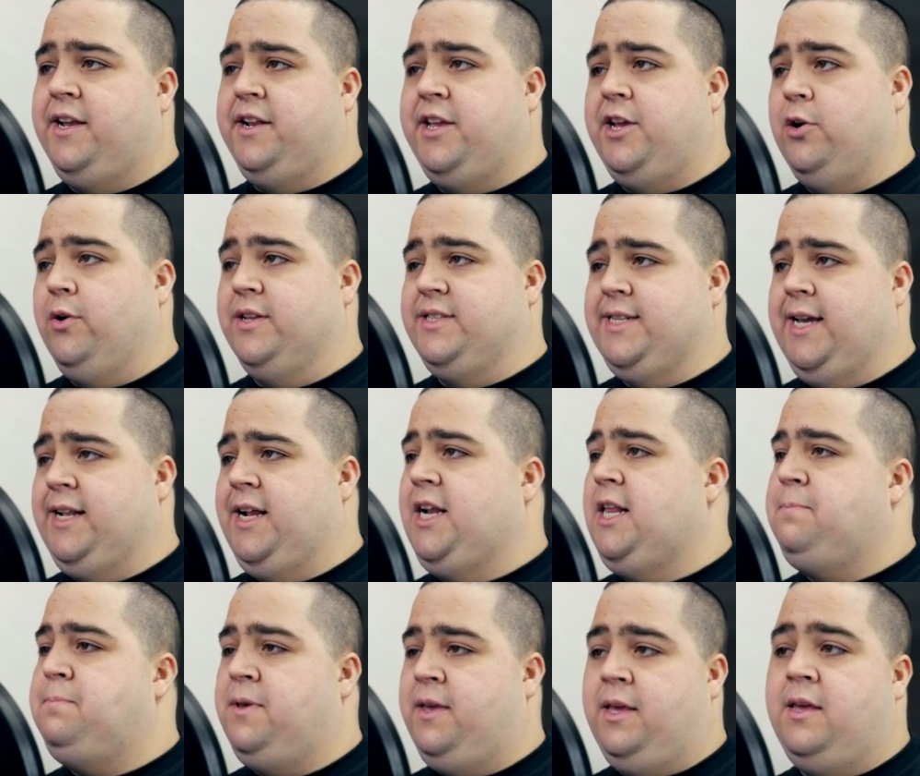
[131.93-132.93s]
And here at
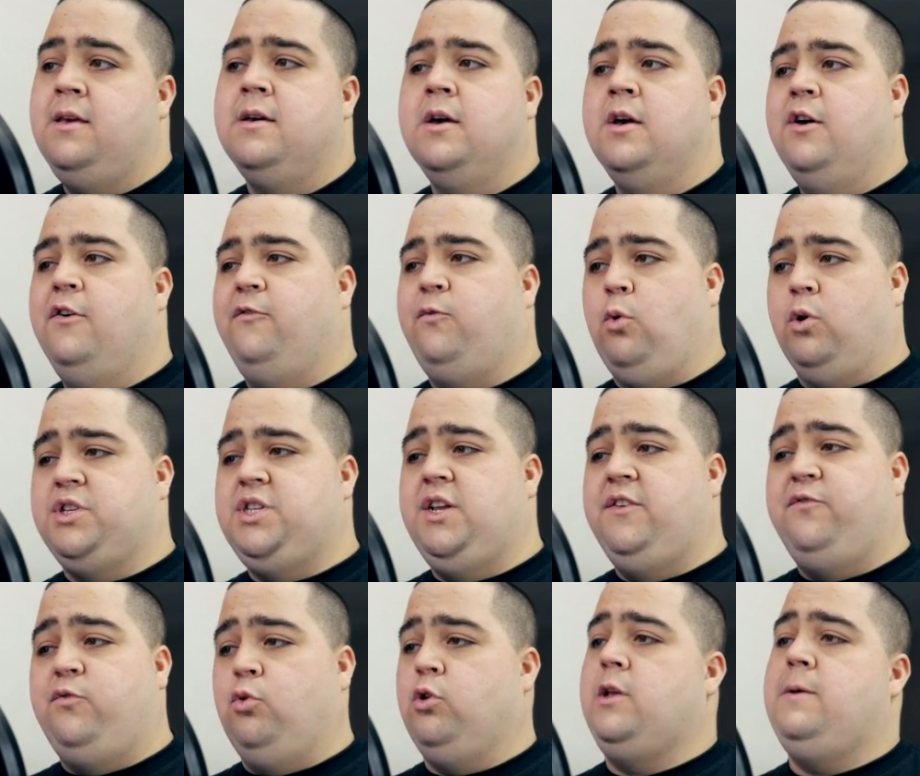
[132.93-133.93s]
1080p,
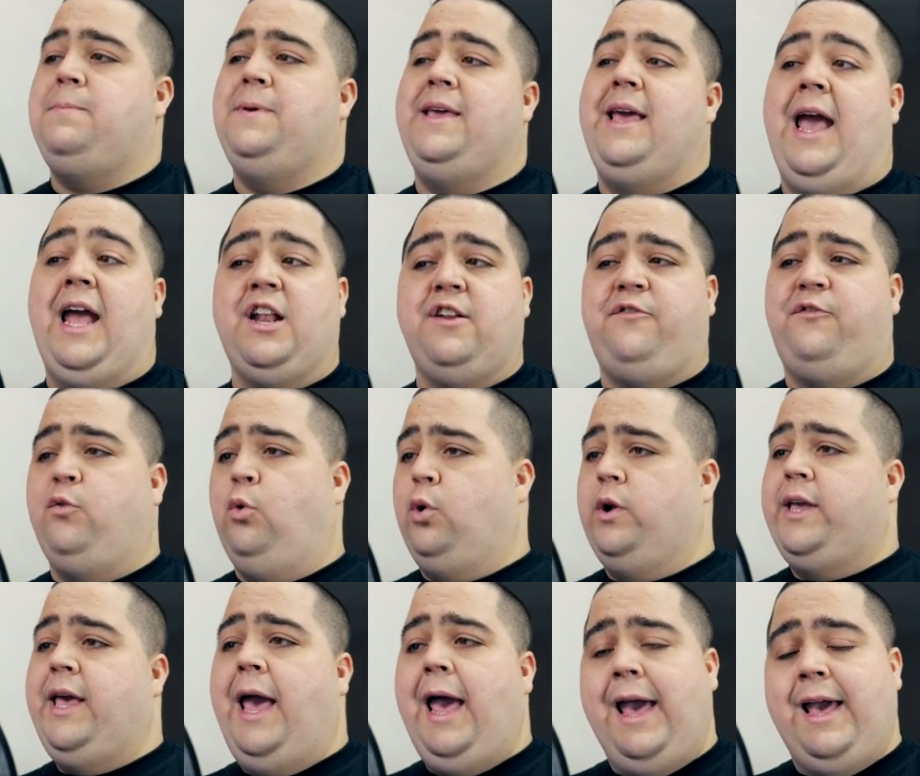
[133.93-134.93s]
1440p, and
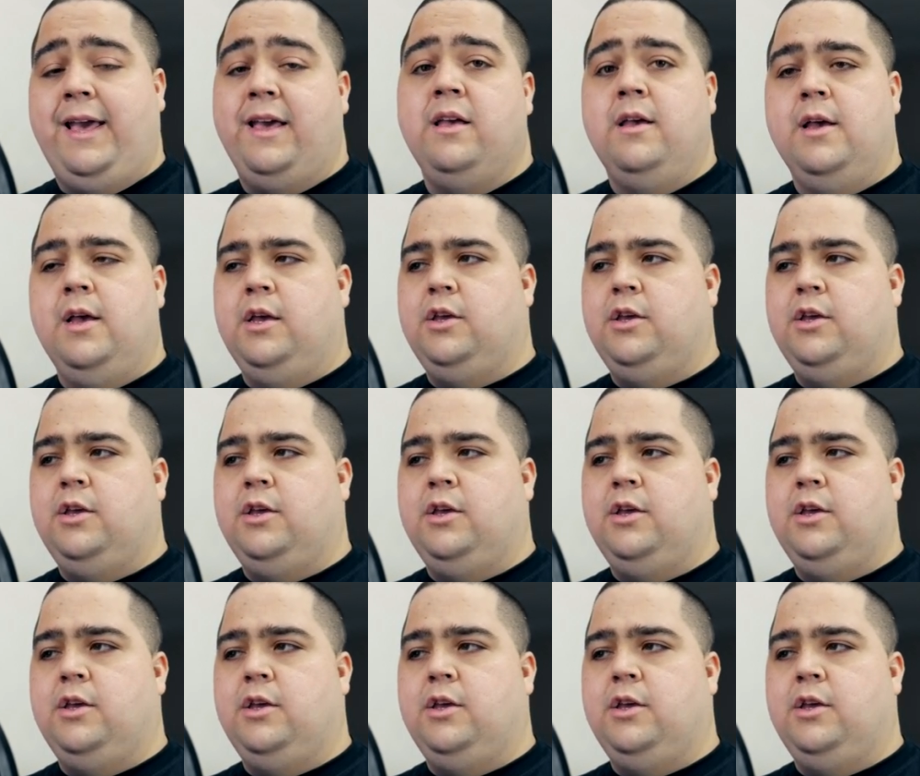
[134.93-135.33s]
4K,